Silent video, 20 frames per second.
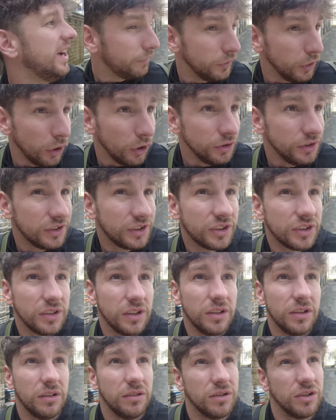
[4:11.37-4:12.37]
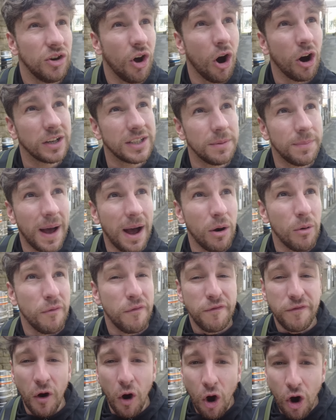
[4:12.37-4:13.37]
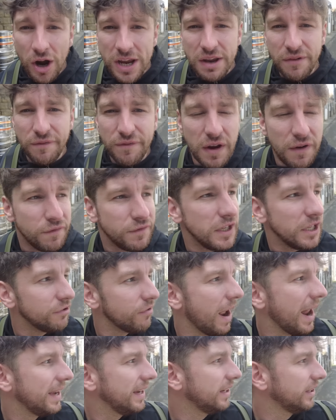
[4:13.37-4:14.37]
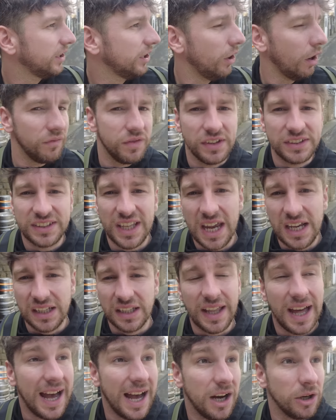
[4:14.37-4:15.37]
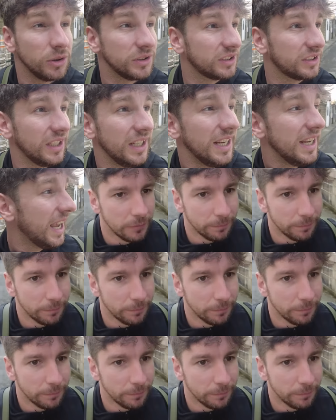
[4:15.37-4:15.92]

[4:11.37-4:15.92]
Floods knocked about 40, 50 grand off the sale of that house.